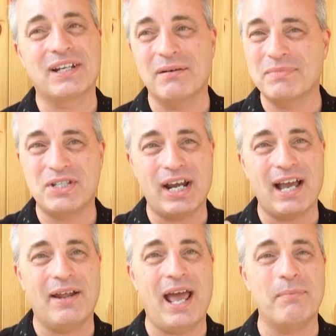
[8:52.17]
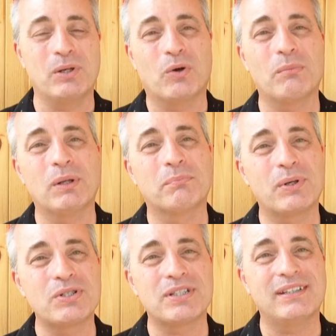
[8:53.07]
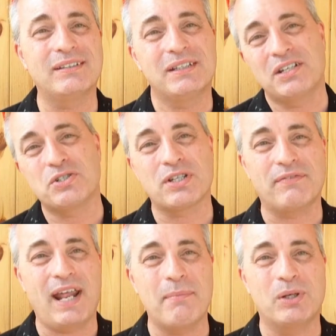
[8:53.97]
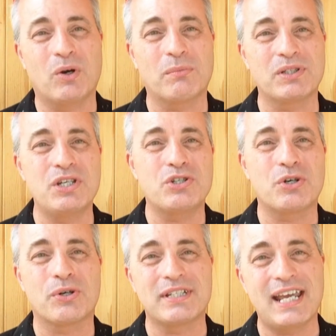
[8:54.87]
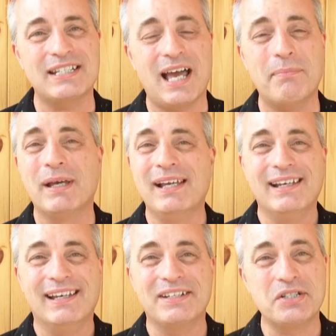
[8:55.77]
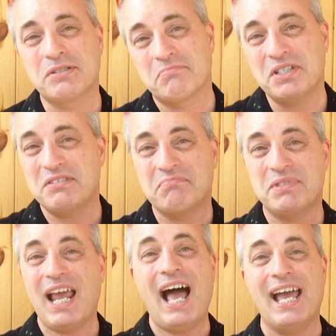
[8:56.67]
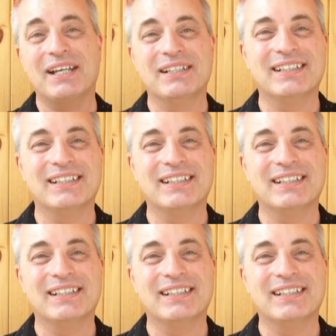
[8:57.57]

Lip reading: Come check out Abby Normal in person. Get yourself an Abby Normal t-shirt or a tank top, and just say hi.